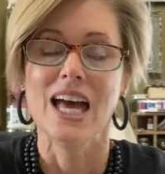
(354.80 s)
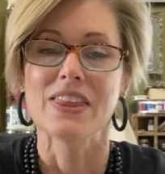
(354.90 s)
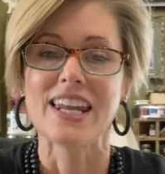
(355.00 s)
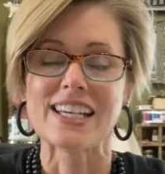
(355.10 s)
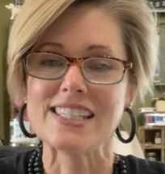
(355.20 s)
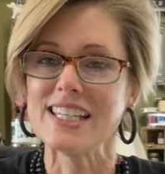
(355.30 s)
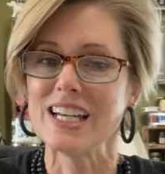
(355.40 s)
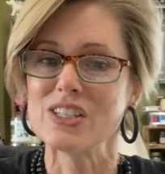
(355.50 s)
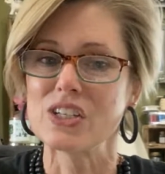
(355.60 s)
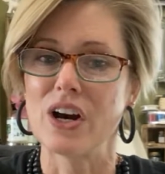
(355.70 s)
The next thing
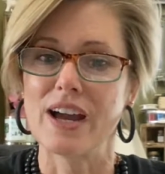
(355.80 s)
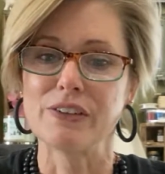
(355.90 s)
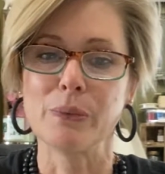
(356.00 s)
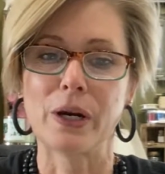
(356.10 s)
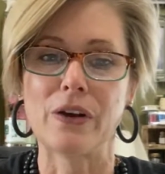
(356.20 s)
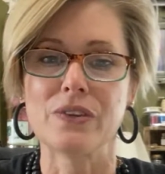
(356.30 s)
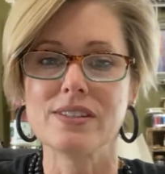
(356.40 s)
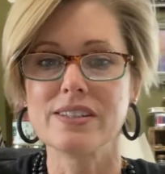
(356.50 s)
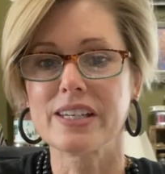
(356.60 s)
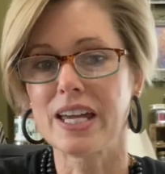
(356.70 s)
I saw everywhere, and
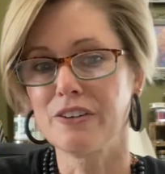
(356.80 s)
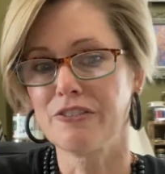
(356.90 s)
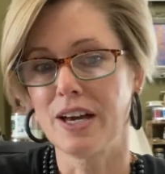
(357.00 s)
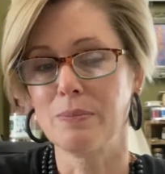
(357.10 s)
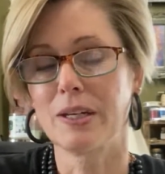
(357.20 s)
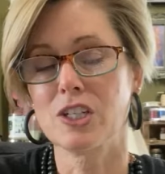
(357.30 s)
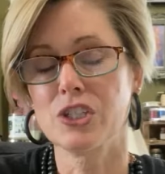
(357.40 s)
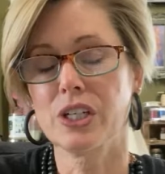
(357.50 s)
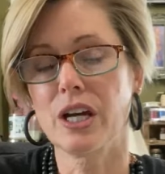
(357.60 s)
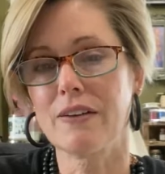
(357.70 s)
this is kind of fun because
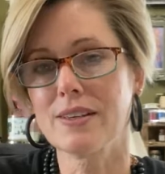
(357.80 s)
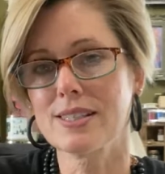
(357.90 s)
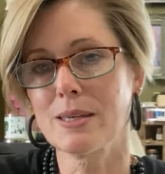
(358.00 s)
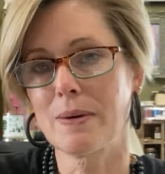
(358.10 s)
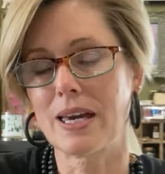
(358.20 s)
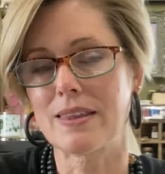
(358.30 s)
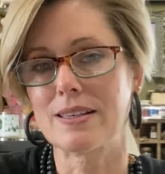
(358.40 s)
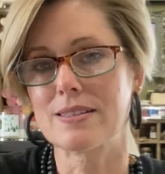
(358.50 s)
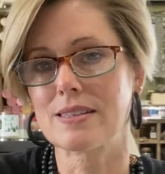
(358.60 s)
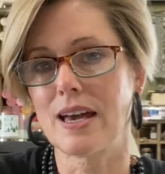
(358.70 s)
you could obviously buy
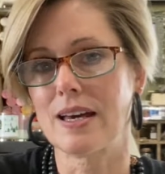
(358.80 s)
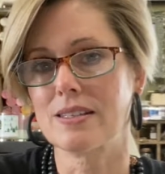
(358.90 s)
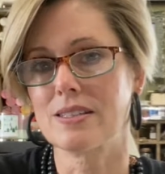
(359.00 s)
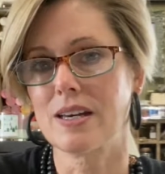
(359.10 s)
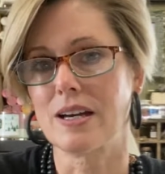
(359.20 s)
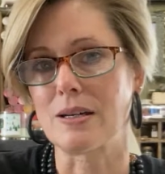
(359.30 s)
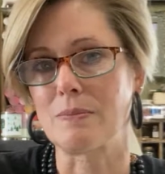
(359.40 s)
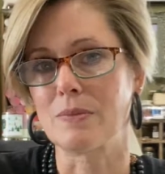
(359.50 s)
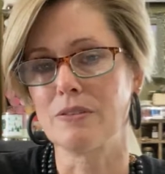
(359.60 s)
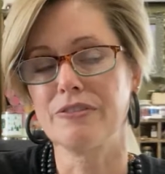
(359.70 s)
these as
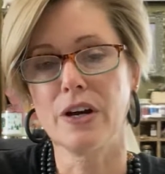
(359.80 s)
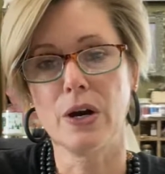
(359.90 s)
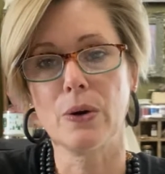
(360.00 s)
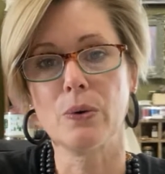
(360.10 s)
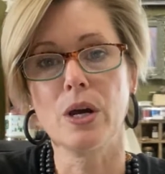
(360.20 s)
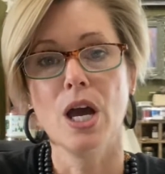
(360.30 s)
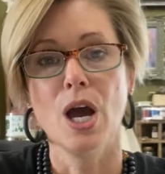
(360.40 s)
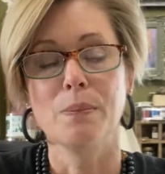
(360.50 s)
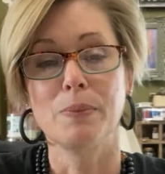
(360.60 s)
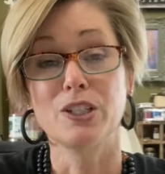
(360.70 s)
faux,
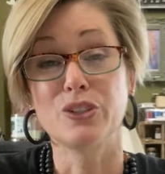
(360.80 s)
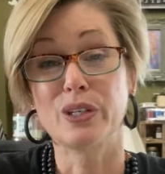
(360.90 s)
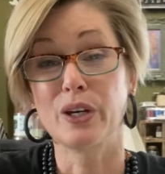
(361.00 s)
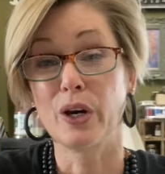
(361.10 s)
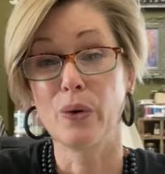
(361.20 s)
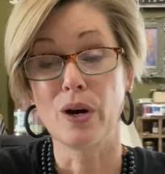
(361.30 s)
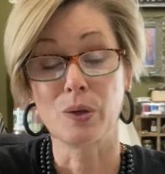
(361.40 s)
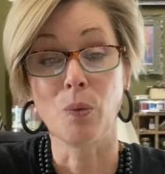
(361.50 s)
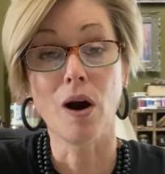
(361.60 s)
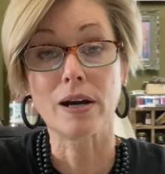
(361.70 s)
but you can go on
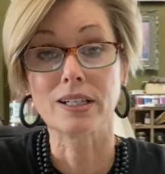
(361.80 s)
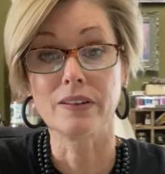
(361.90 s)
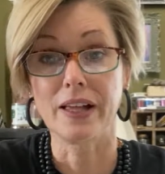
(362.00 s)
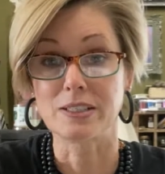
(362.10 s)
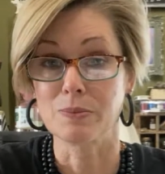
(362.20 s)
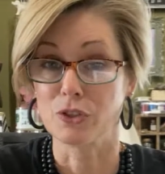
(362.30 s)
a walk and collect them